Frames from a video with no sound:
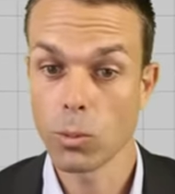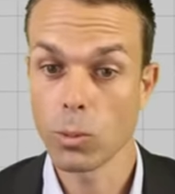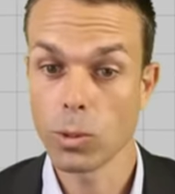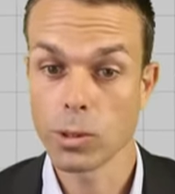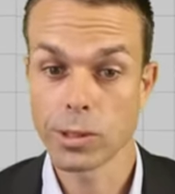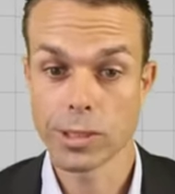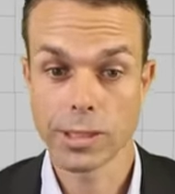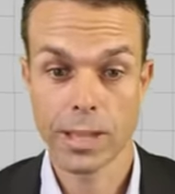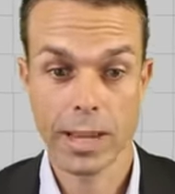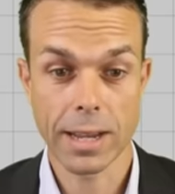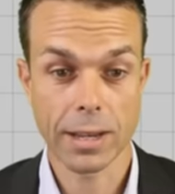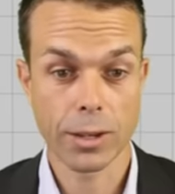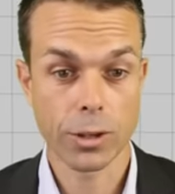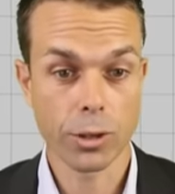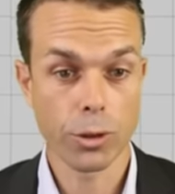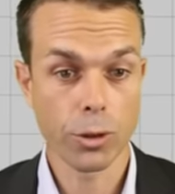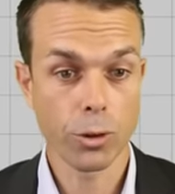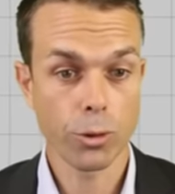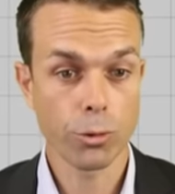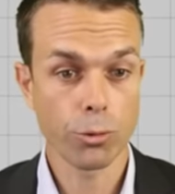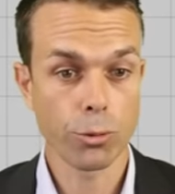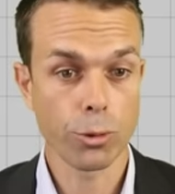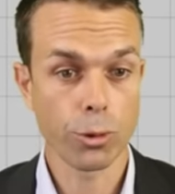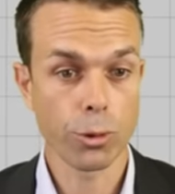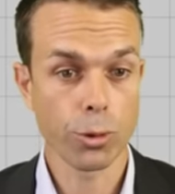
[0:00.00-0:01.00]
We'll say
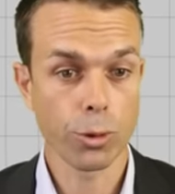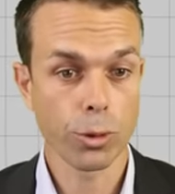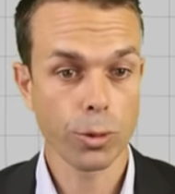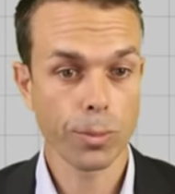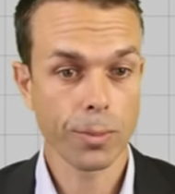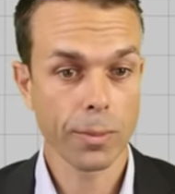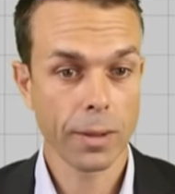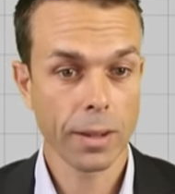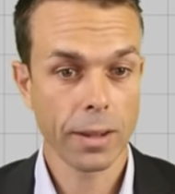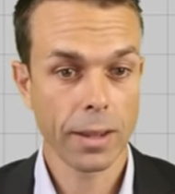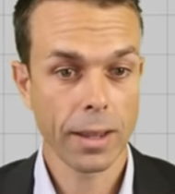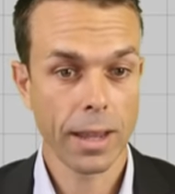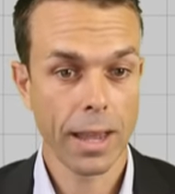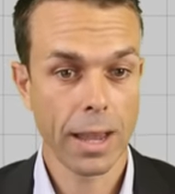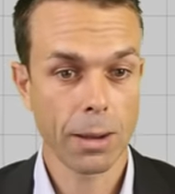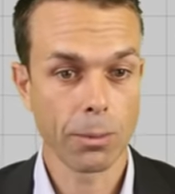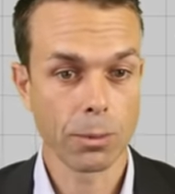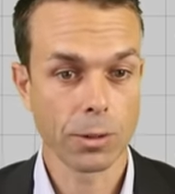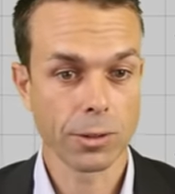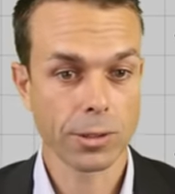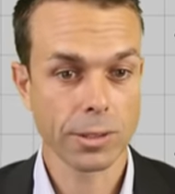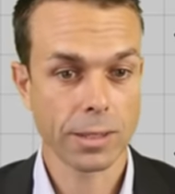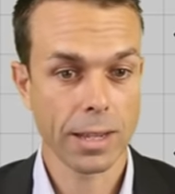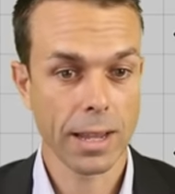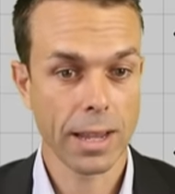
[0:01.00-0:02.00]
new rule,
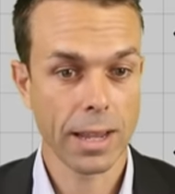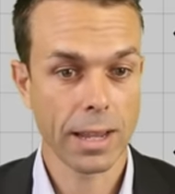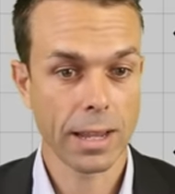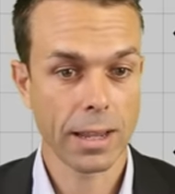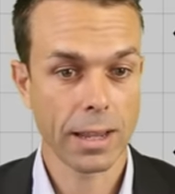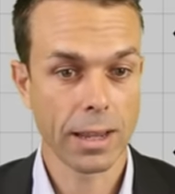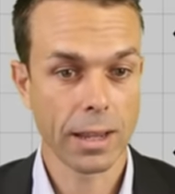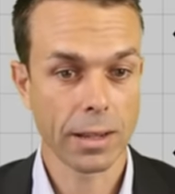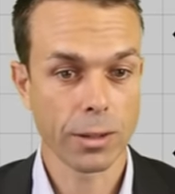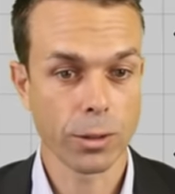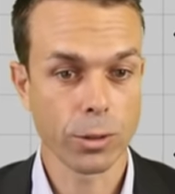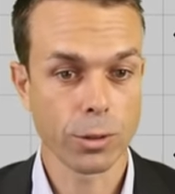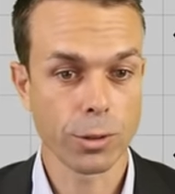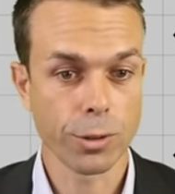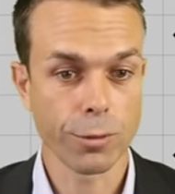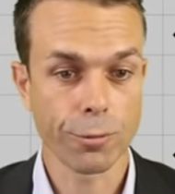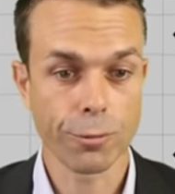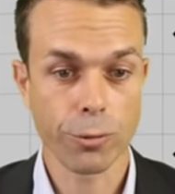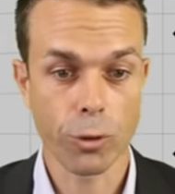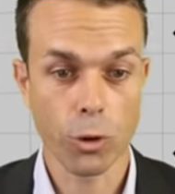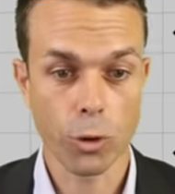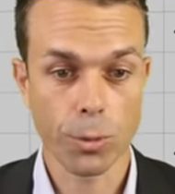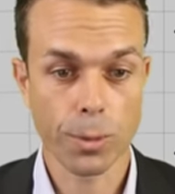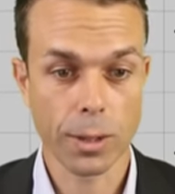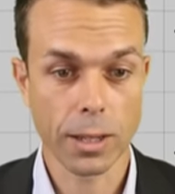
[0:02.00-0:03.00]
and we'll say use a
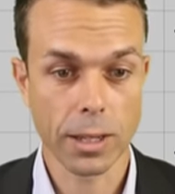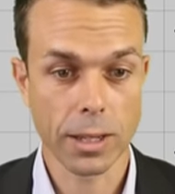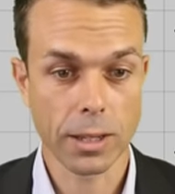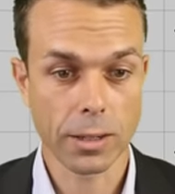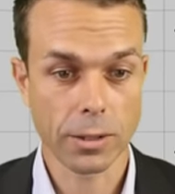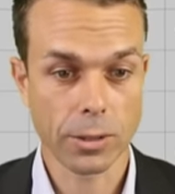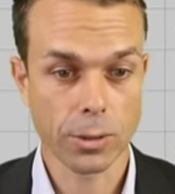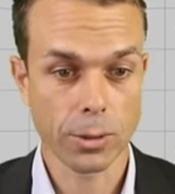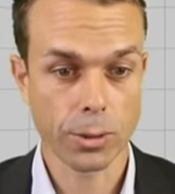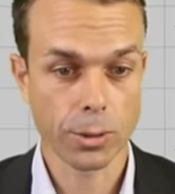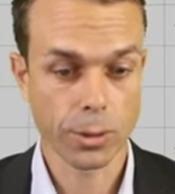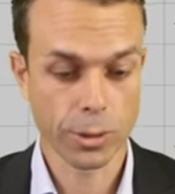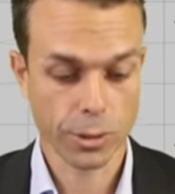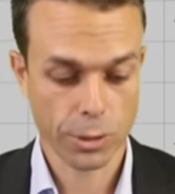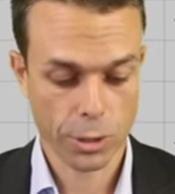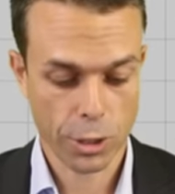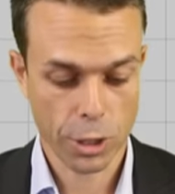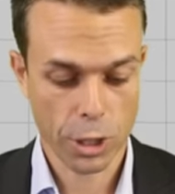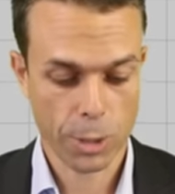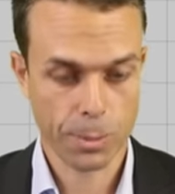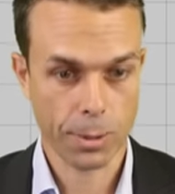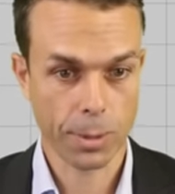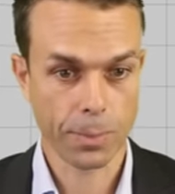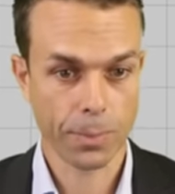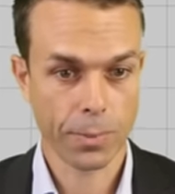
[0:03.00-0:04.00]
formula to
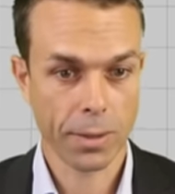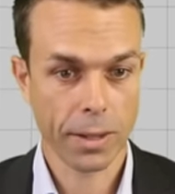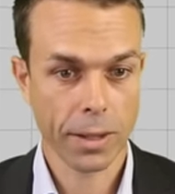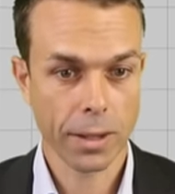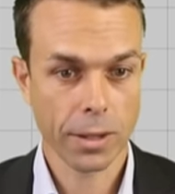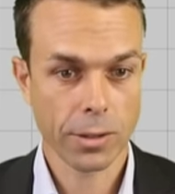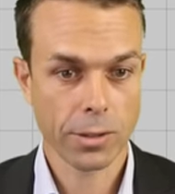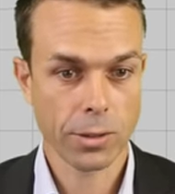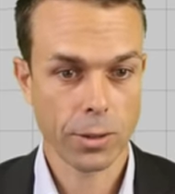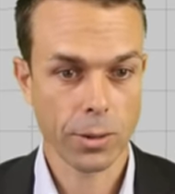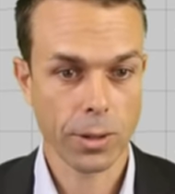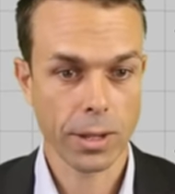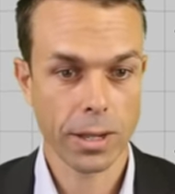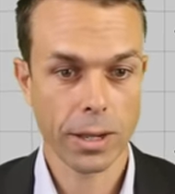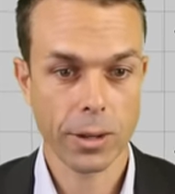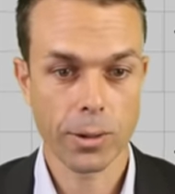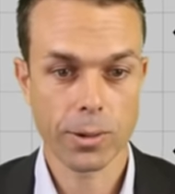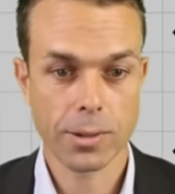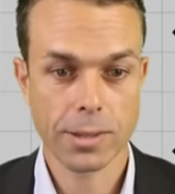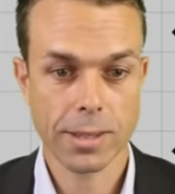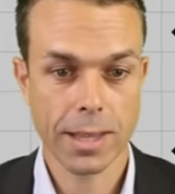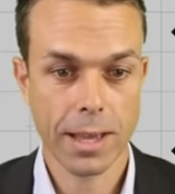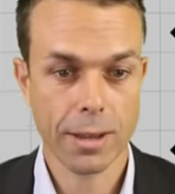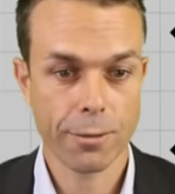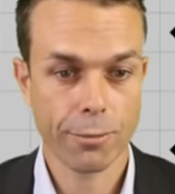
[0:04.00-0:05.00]
determine. So
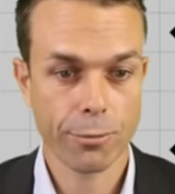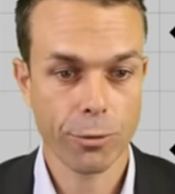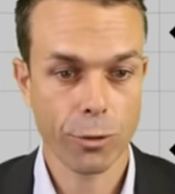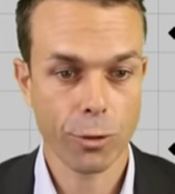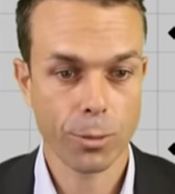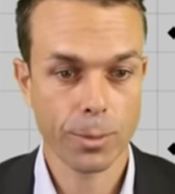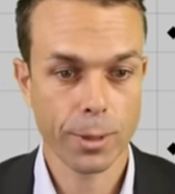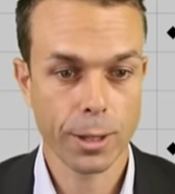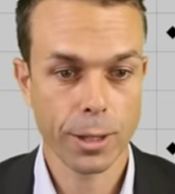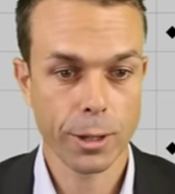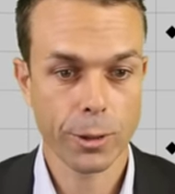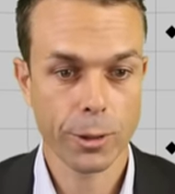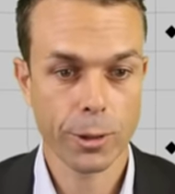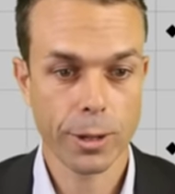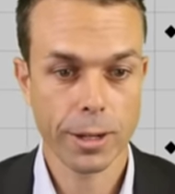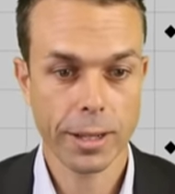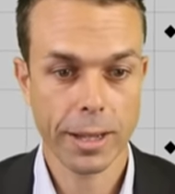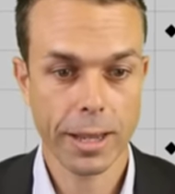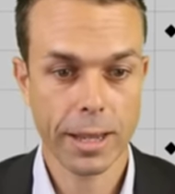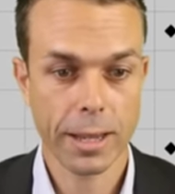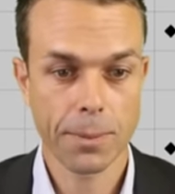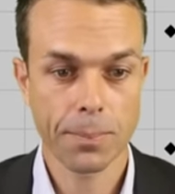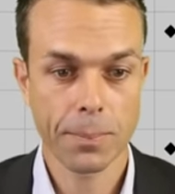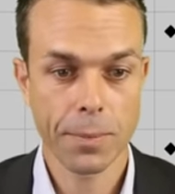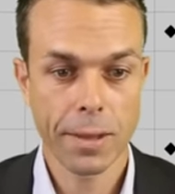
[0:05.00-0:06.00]
here is that formula
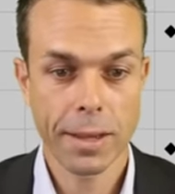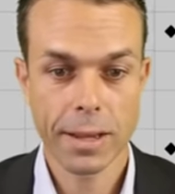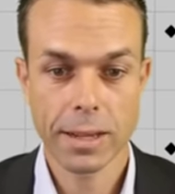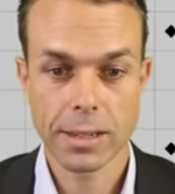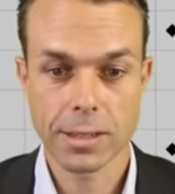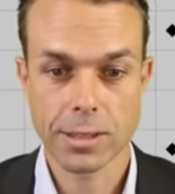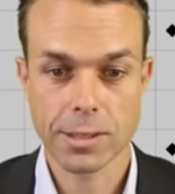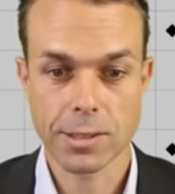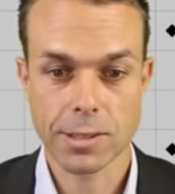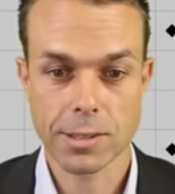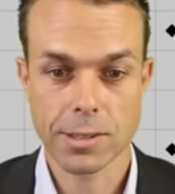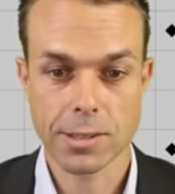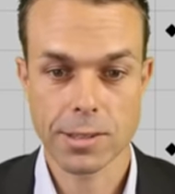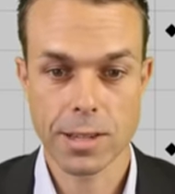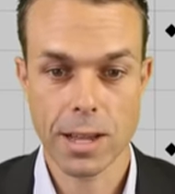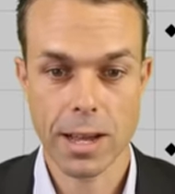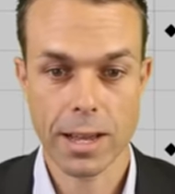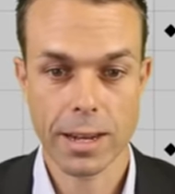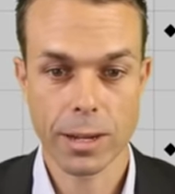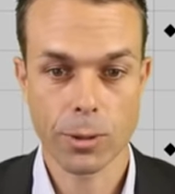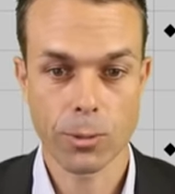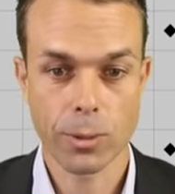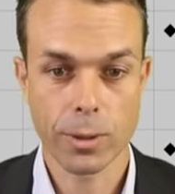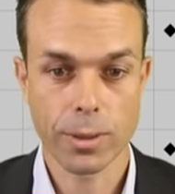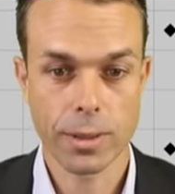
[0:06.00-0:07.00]
again, just
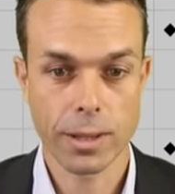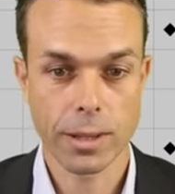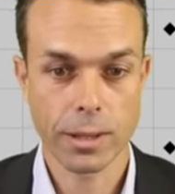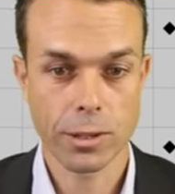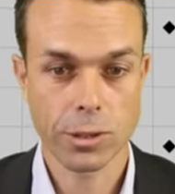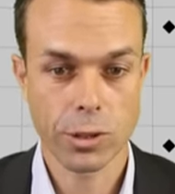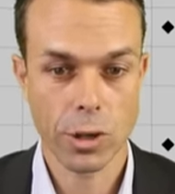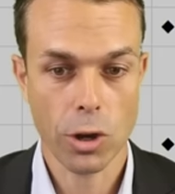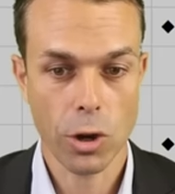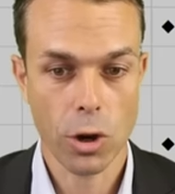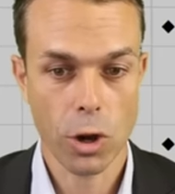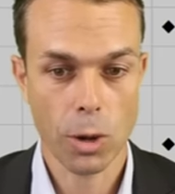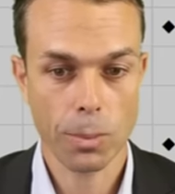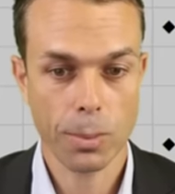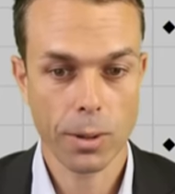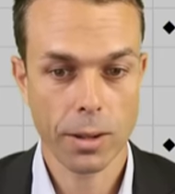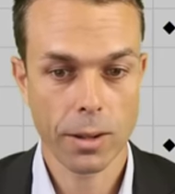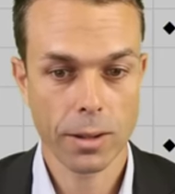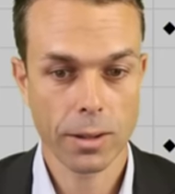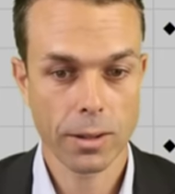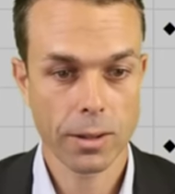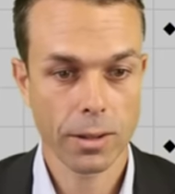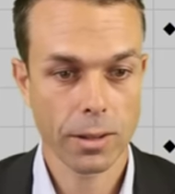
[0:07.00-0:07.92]
starting with the top